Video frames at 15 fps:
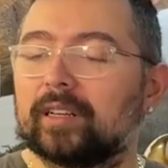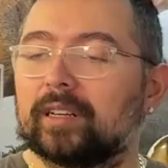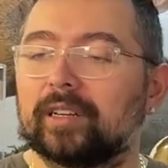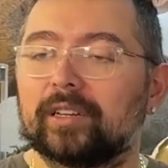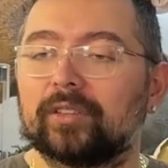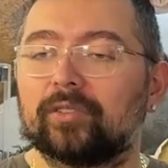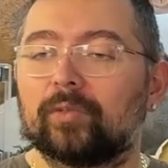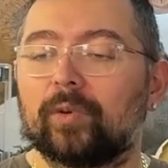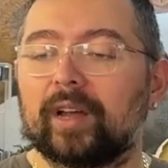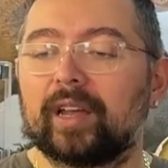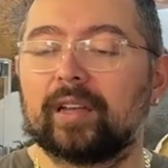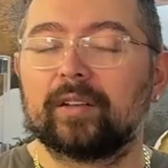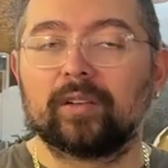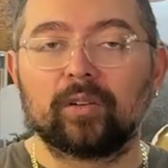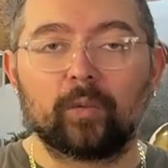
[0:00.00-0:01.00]
Either
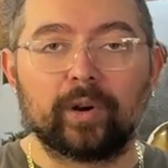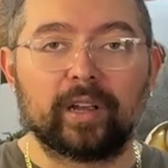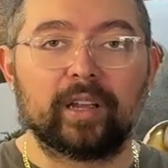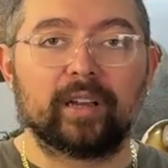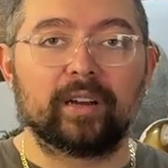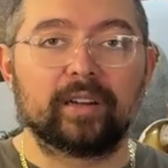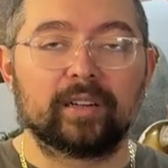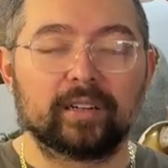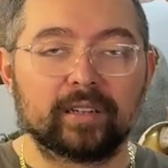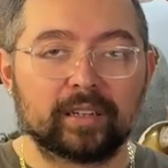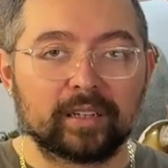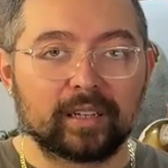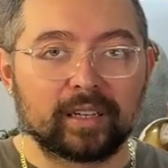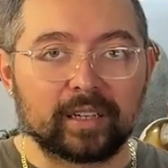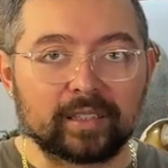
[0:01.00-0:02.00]
way, we're here.
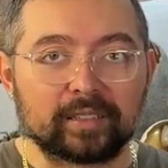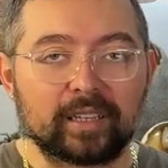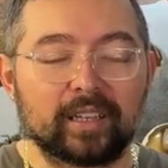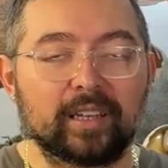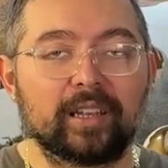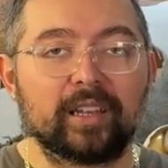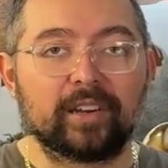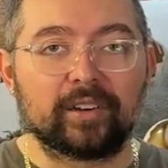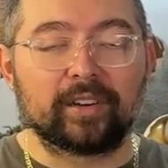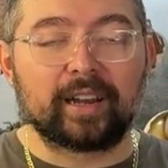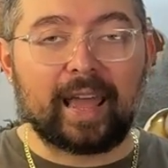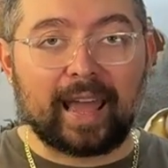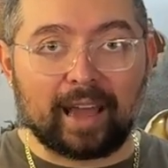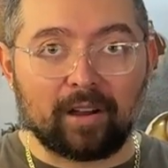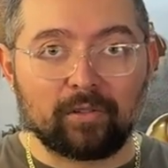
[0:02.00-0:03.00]
It's here
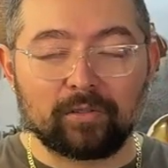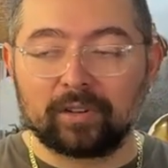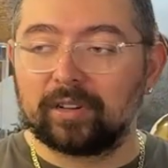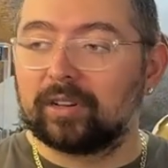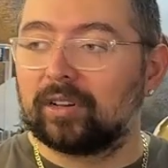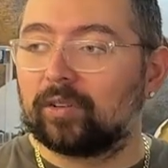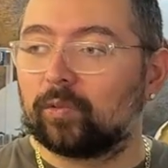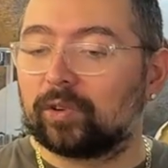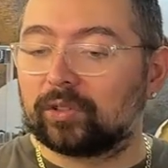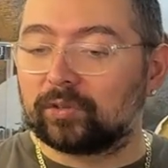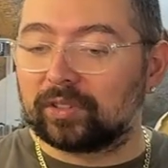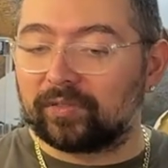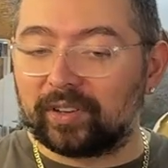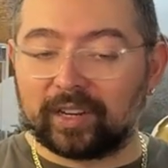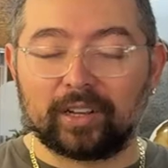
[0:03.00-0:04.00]
now. We're doing
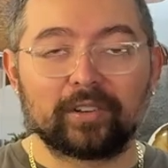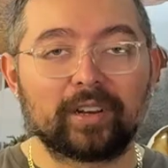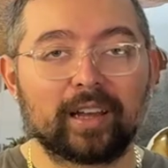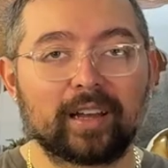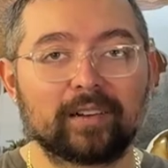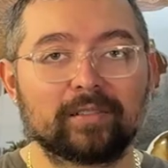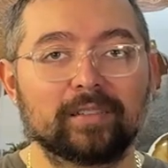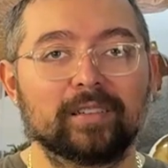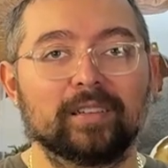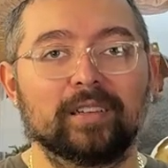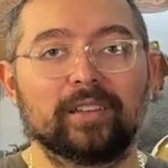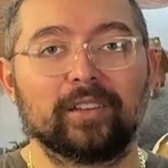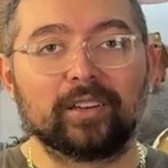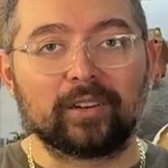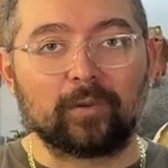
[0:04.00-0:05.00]
the video now.
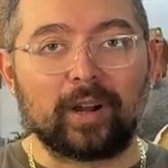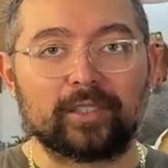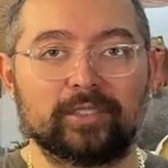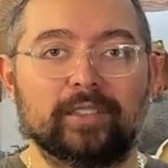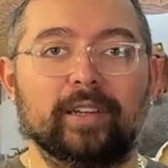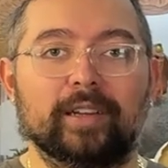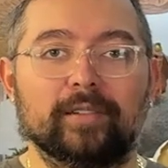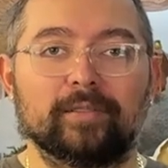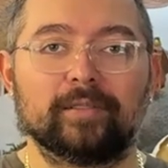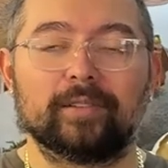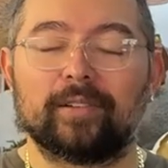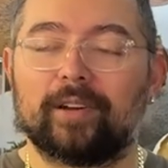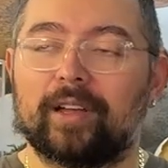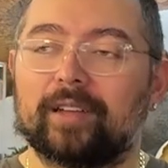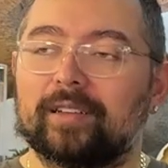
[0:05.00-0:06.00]
You're going to watch it now,
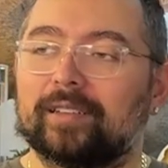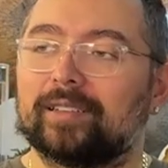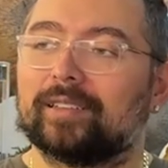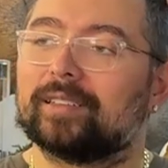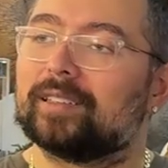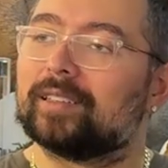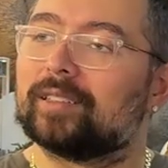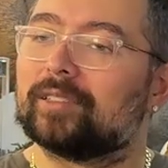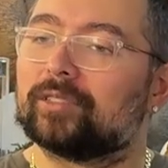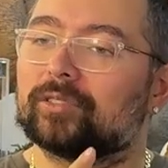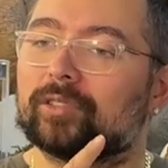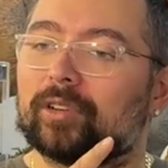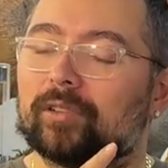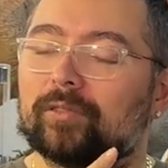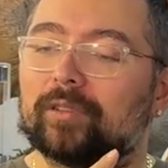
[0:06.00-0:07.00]
right?
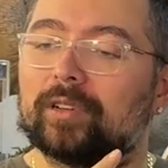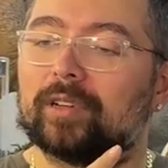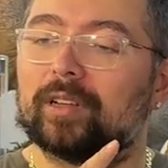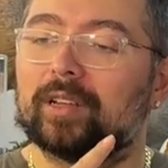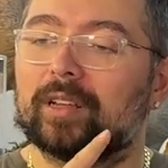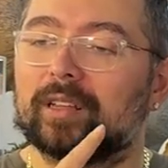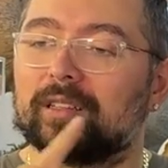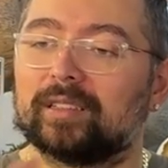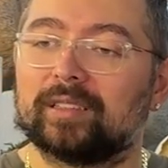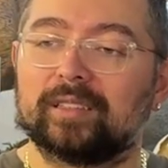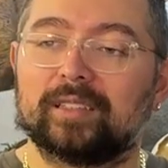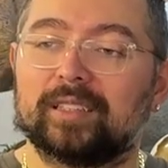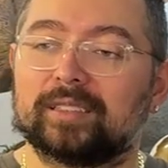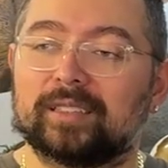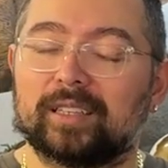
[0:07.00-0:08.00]
So,
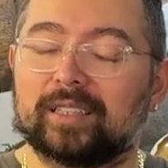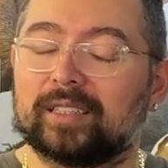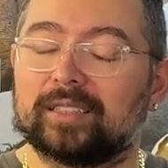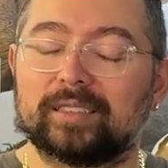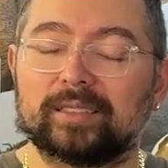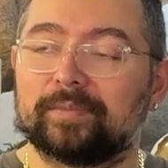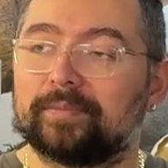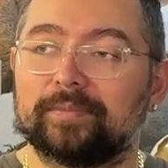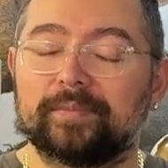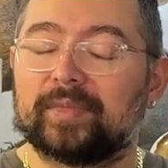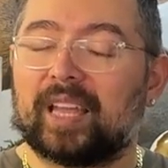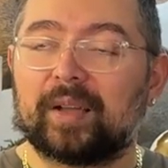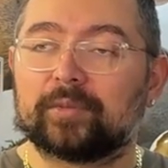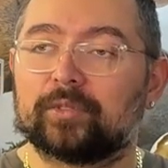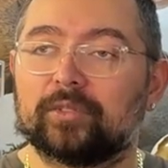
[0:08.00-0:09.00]
this thing is
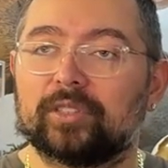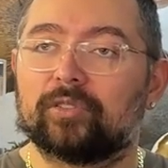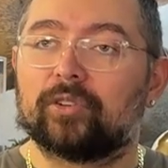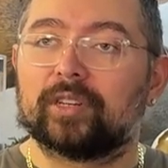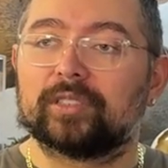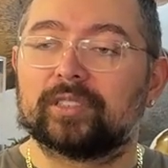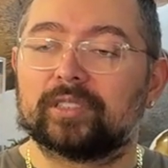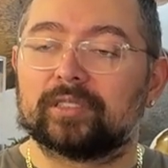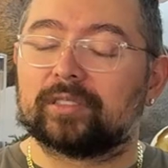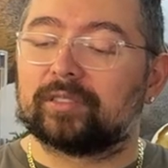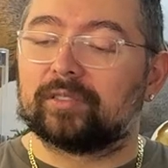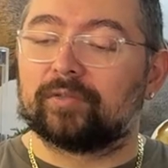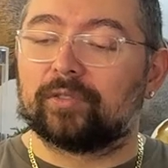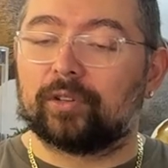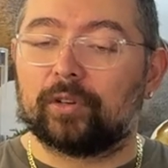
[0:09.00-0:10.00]
absolutely gorgeous.
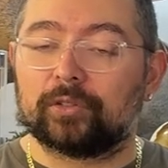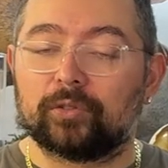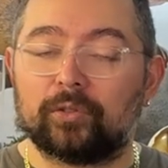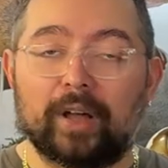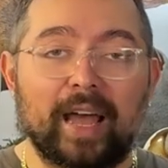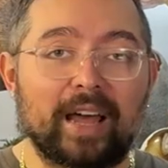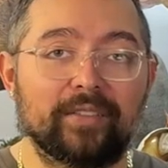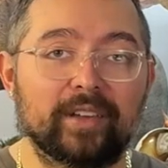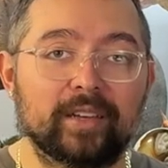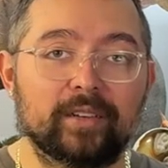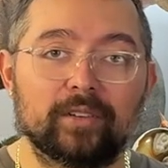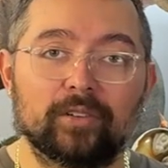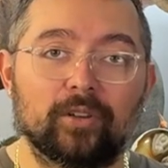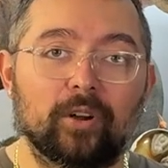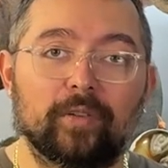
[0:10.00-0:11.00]
For those who have it,
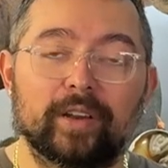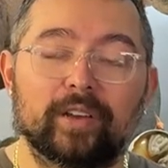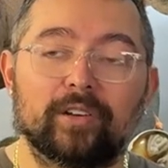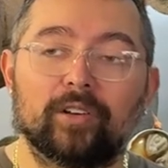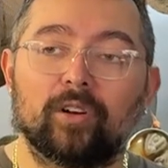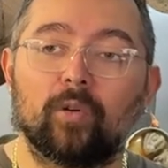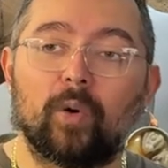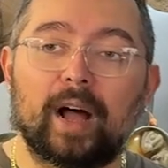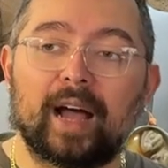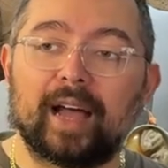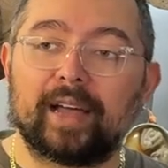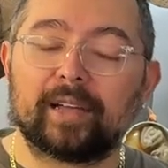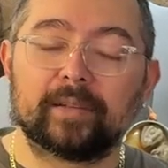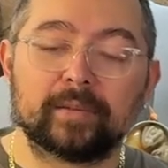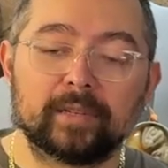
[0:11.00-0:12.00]
you already know
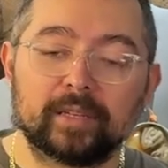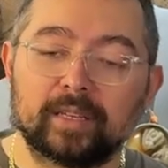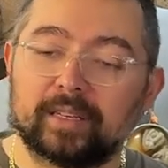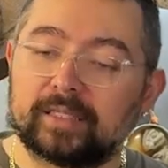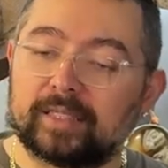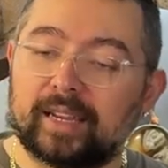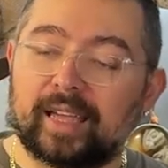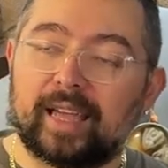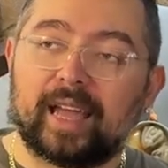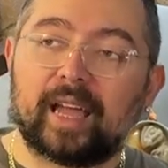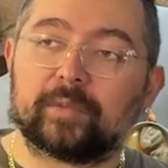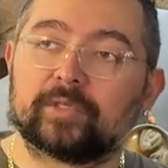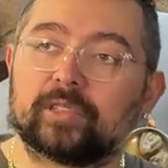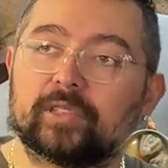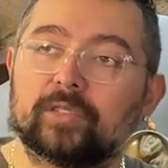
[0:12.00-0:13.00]
why.
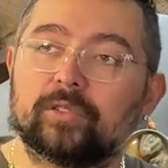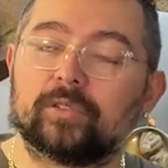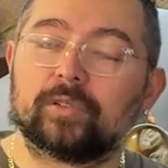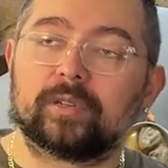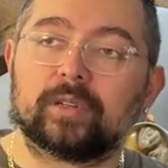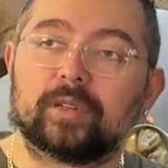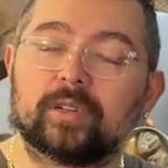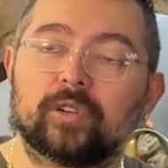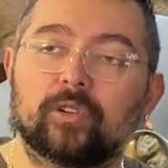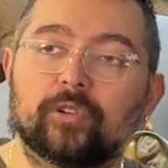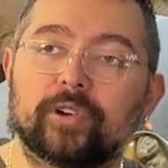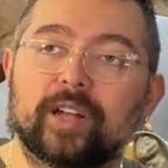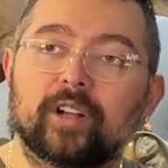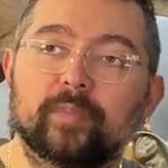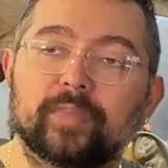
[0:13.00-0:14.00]
Absolute
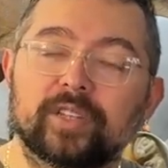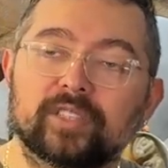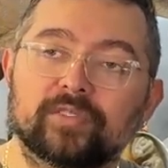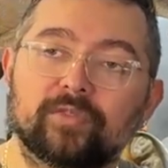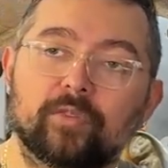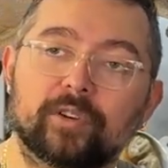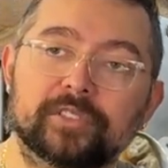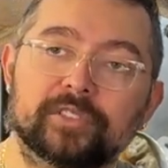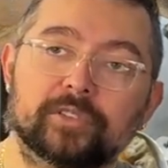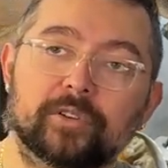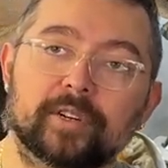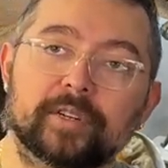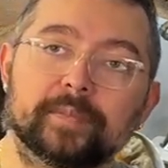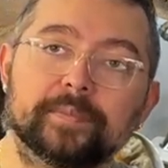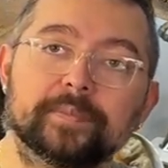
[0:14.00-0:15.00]
grail piece for sure.